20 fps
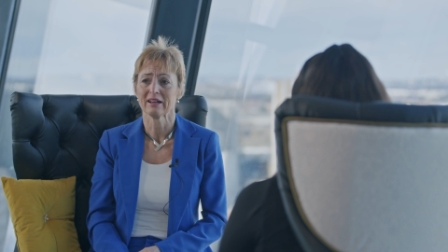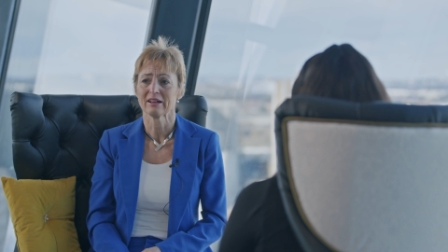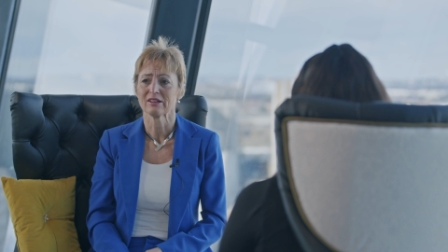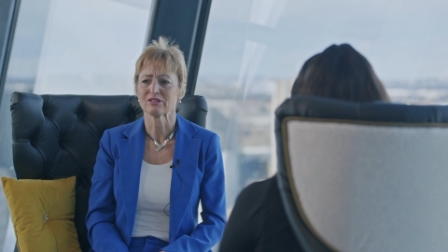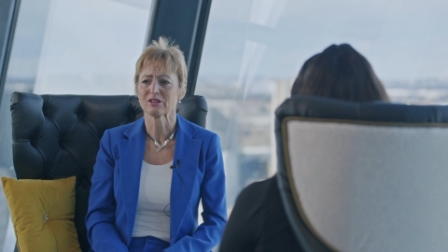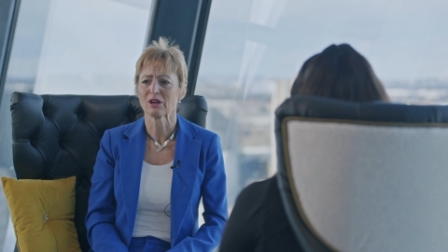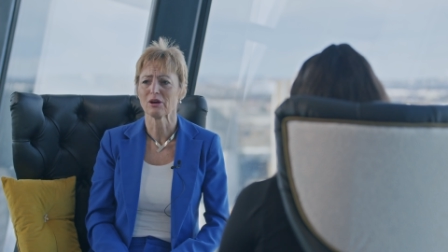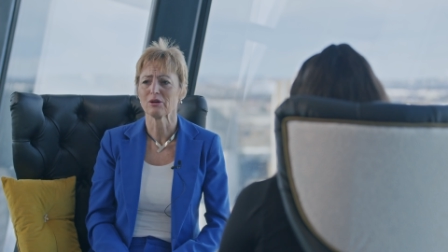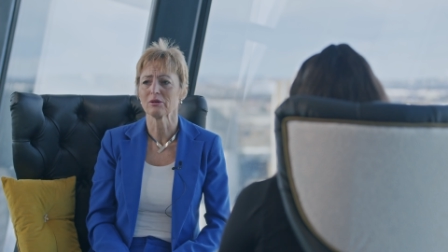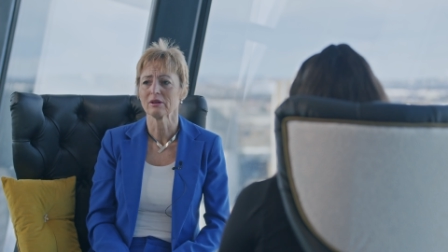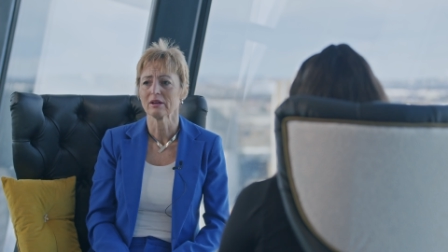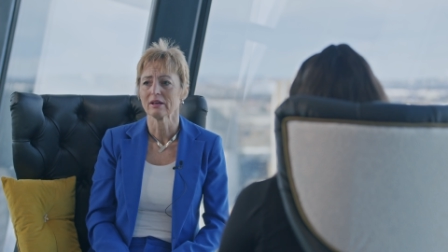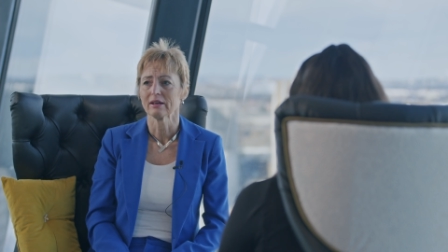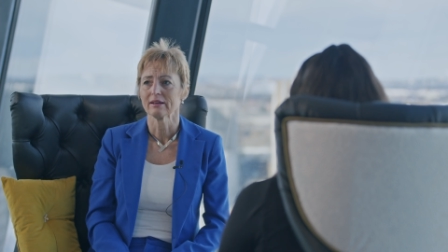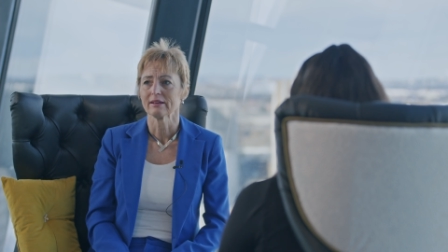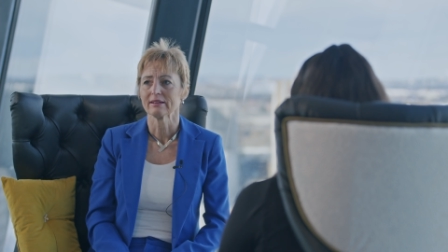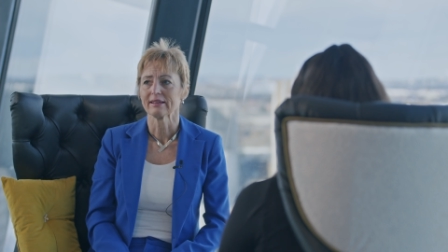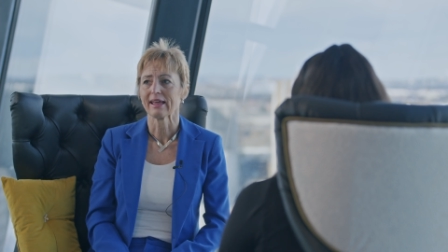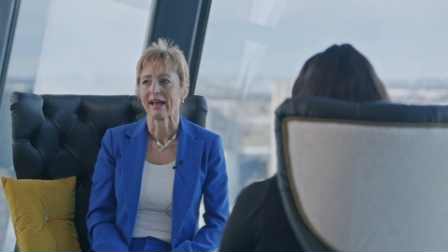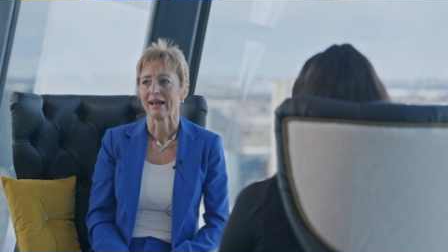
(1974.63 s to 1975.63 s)
So
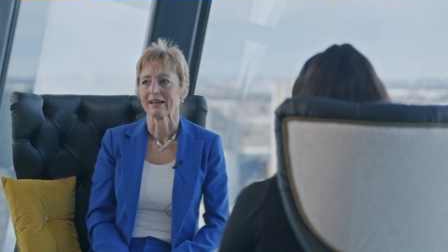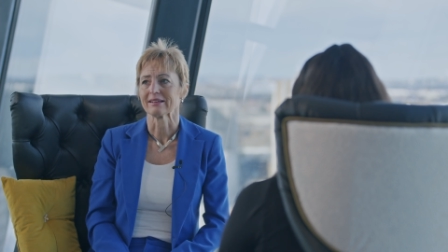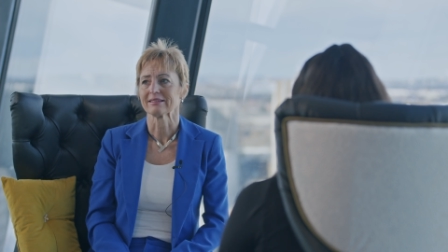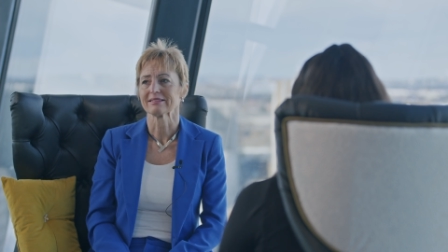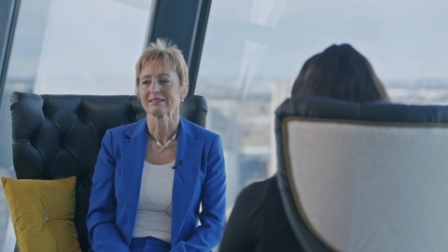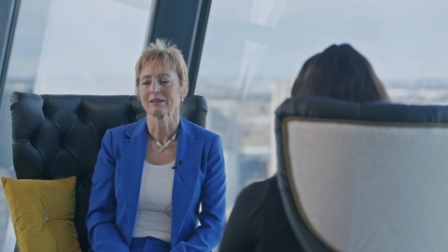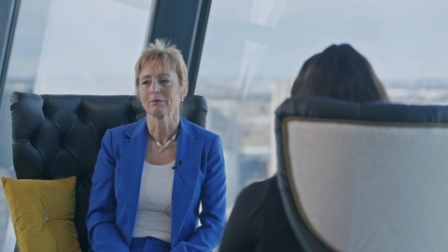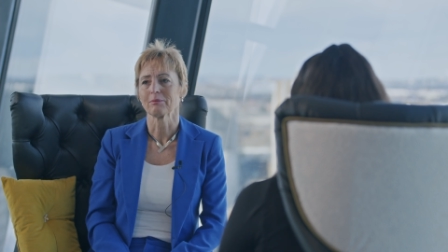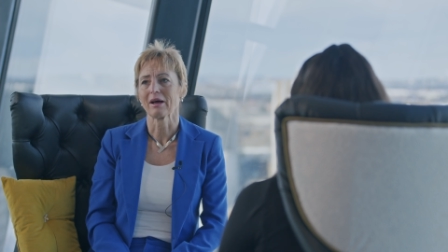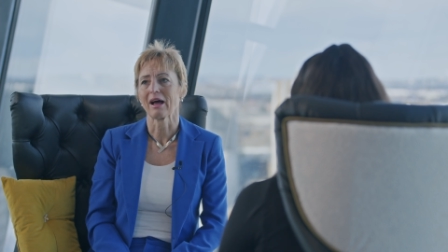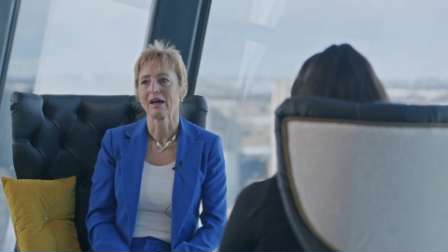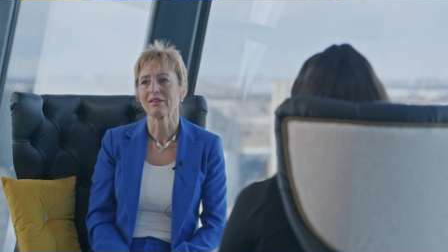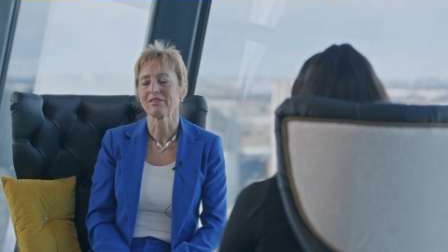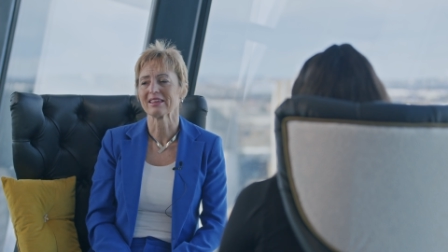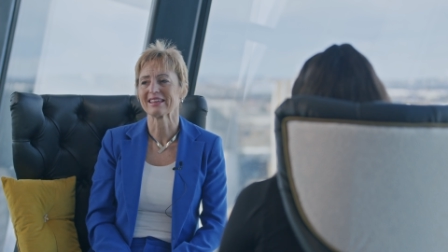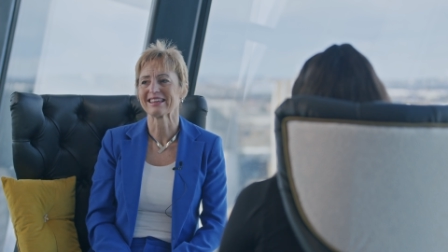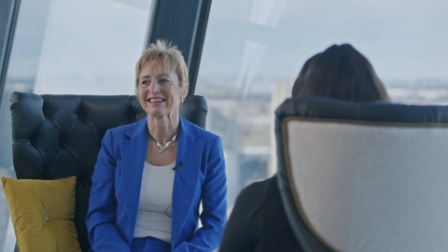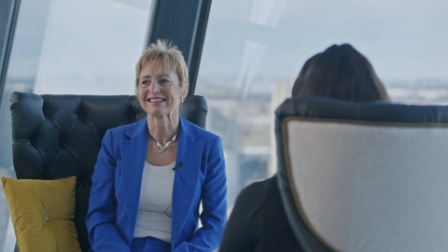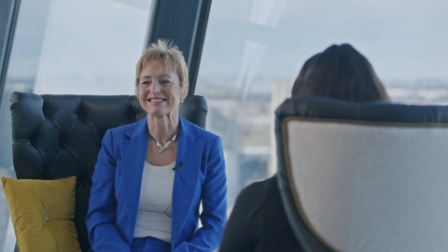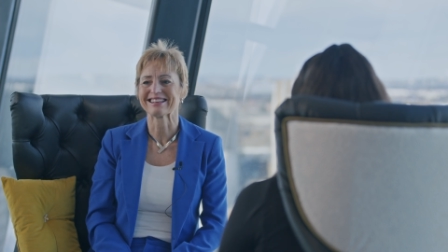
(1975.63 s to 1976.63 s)
yes, but I
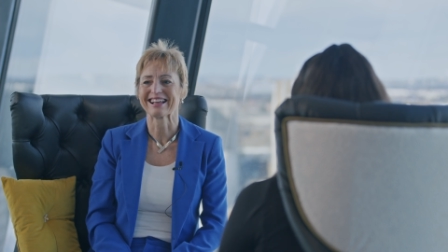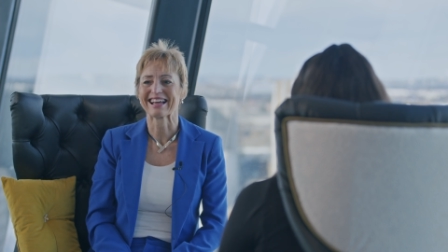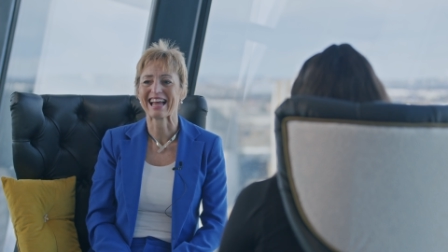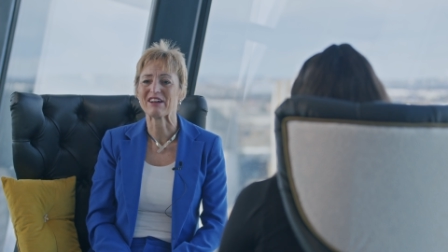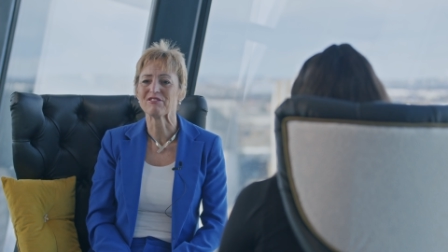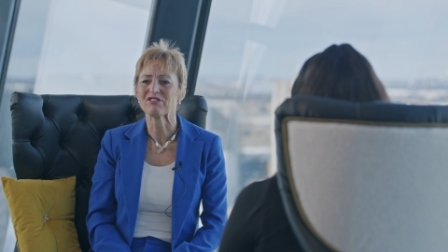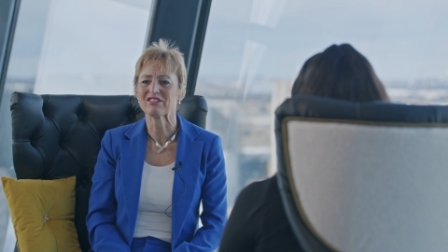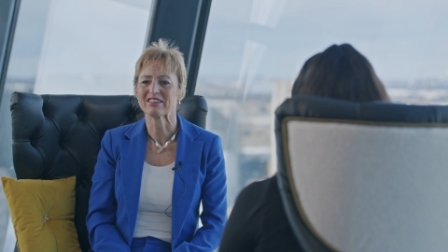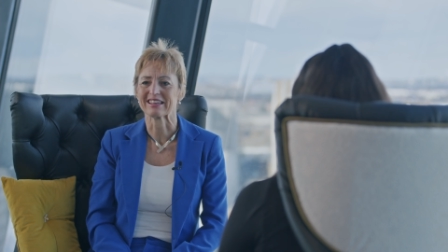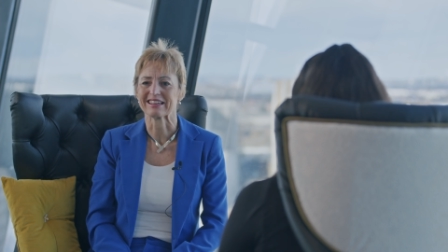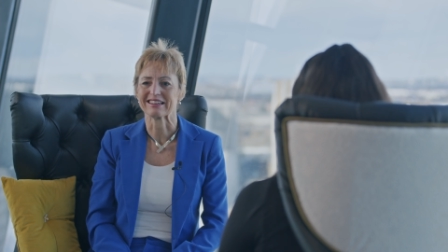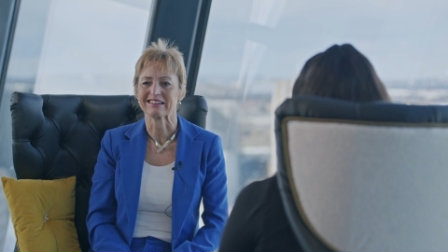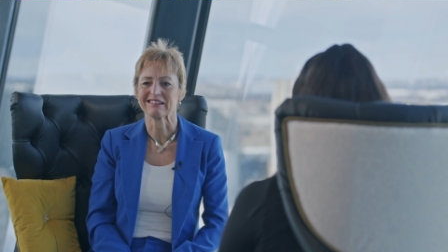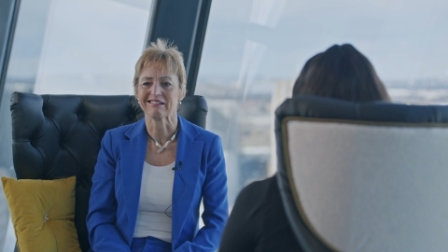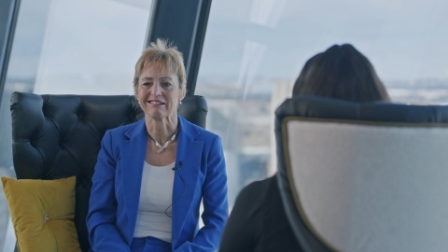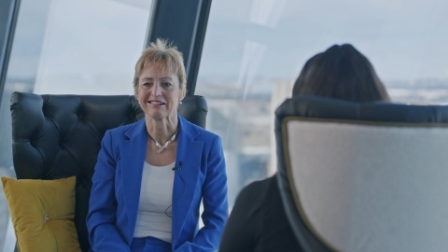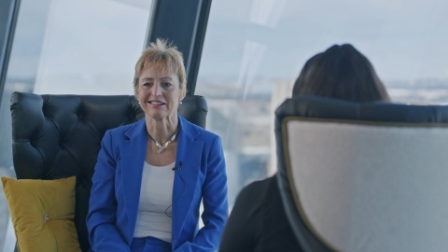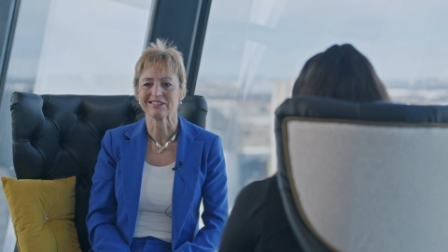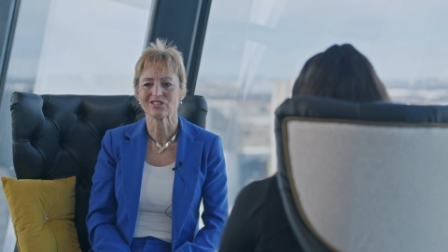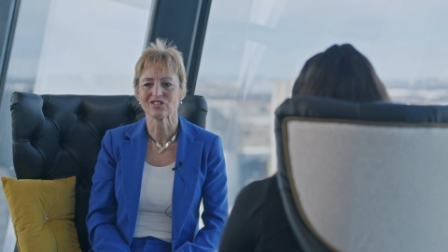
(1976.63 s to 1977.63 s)
think it's like everything in
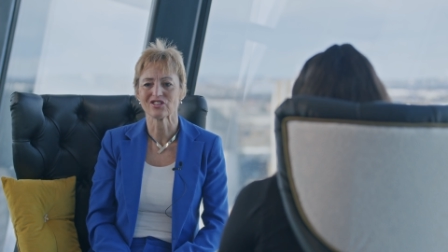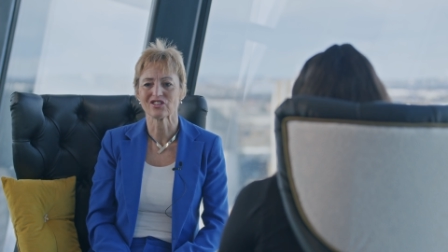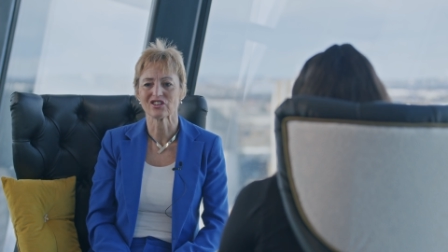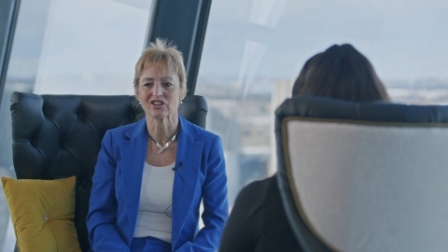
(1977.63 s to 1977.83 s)
life.